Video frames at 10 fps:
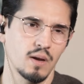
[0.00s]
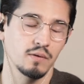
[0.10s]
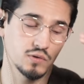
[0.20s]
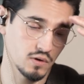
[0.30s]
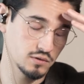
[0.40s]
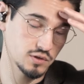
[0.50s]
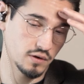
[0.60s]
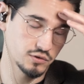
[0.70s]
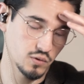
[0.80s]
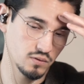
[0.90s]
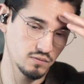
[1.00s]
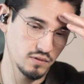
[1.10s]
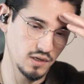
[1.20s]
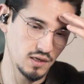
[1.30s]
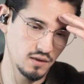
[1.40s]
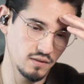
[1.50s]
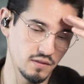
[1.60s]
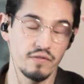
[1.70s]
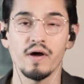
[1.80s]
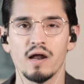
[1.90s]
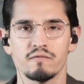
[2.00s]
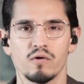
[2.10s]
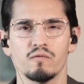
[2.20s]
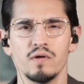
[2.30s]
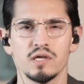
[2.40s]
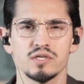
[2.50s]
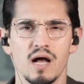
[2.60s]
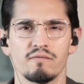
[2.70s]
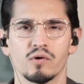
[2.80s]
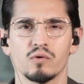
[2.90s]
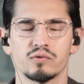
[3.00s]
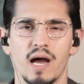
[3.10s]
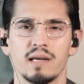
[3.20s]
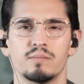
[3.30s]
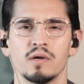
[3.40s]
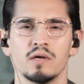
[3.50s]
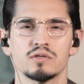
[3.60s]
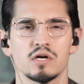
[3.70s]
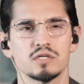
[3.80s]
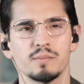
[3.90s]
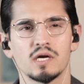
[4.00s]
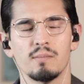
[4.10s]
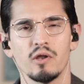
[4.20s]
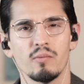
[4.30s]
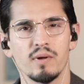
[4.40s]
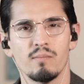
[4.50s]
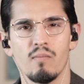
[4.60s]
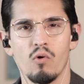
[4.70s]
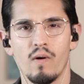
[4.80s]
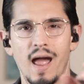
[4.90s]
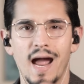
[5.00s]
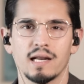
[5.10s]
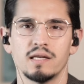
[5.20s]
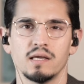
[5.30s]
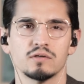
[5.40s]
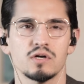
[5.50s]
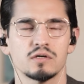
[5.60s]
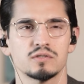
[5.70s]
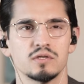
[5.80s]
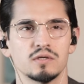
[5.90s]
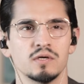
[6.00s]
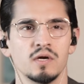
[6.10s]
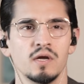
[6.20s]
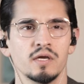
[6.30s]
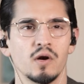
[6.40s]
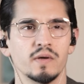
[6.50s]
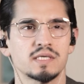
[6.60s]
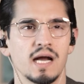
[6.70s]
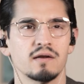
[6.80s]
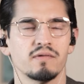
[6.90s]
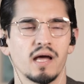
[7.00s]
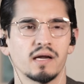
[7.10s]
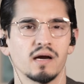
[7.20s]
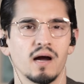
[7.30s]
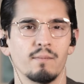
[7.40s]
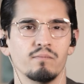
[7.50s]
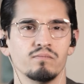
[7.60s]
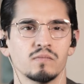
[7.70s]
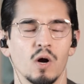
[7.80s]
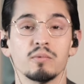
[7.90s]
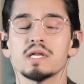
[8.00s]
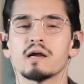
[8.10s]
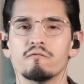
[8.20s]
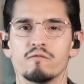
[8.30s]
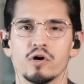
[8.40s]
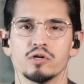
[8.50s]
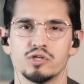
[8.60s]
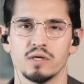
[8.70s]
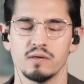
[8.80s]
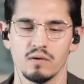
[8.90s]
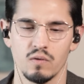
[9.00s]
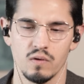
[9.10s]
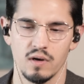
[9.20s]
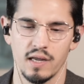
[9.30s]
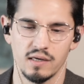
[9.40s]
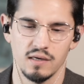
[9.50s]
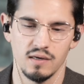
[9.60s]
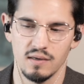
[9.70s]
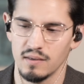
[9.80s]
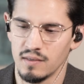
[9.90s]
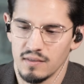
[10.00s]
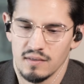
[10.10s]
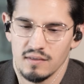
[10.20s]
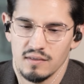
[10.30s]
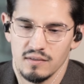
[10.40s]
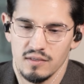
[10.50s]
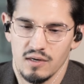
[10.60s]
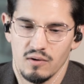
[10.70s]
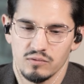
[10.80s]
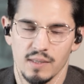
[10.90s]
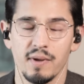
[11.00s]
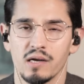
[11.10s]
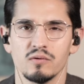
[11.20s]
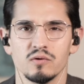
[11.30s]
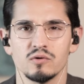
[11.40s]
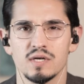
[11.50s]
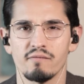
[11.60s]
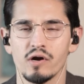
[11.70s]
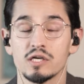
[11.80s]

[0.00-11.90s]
so the thoughtful, philosophical type starts to become a little bit more acting, starts to, he's kind of like almost like a virgin, or like a, somebody who's not very